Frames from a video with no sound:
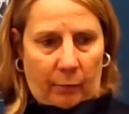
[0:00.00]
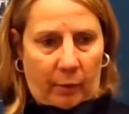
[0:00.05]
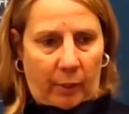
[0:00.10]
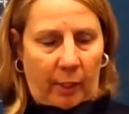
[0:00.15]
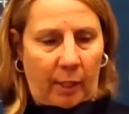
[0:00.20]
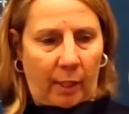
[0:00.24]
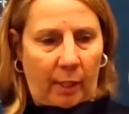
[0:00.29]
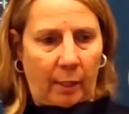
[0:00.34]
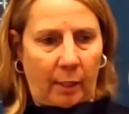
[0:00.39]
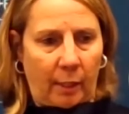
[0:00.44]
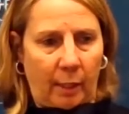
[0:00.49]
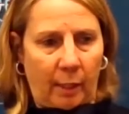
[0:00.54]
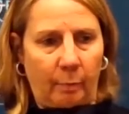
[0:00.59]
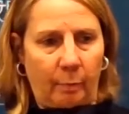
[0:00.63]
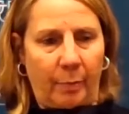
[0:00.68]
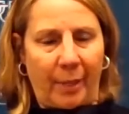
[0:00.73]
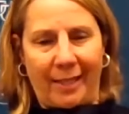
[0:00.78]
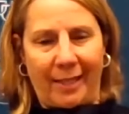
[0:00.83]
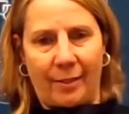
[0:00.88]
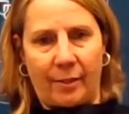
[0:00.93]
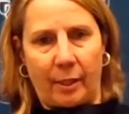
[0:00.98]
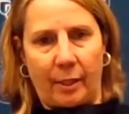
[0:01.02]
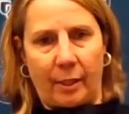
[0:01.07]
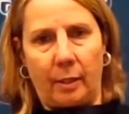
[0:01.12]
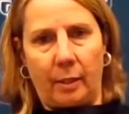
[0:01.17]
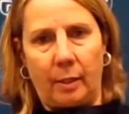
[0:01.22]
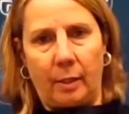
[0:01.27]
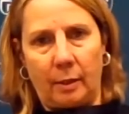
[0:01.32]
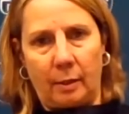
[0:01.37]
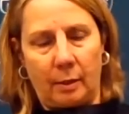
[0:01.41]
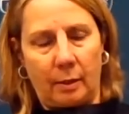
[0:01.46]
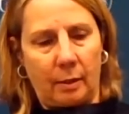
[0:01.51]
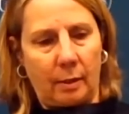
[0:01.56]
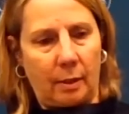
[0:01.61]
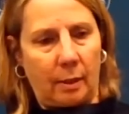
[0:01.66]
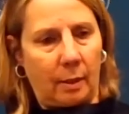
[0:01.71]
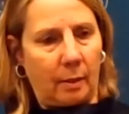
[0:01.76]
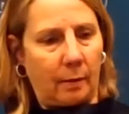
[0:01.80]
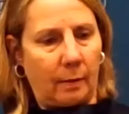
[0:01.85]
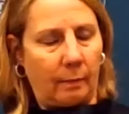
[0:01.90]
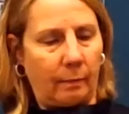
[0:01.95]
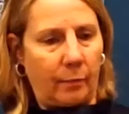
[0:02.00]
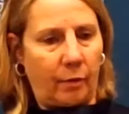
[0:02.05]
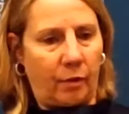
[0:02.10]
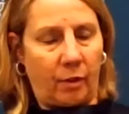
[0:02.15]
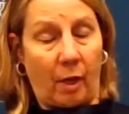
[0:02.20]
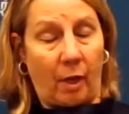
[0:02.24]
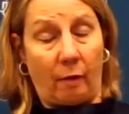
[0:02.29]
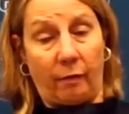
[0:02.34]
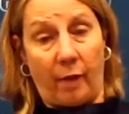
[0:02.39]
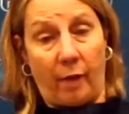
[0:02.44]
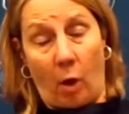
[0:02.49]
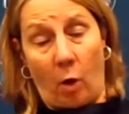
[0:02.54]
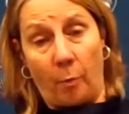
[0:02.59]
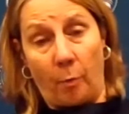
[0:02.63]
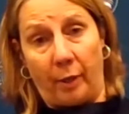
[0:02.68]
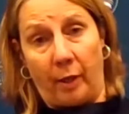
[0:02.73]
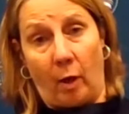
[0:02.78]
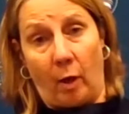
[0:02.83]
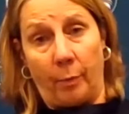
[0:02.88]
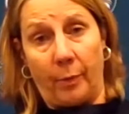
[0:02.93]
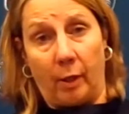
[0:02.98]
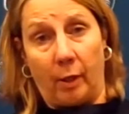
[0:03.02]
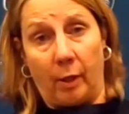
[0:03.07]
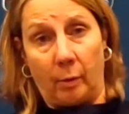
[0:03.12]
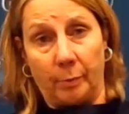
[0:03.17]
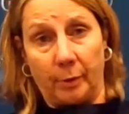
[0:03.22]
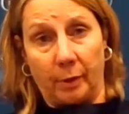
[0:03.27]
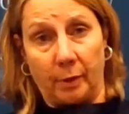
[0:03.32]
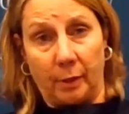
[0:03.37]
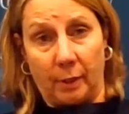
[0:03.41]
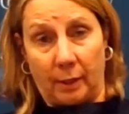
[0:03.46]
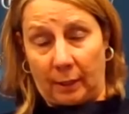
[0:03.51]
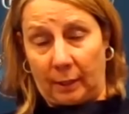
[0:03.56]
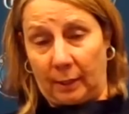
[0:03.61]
any basic stuff, help and help the helper.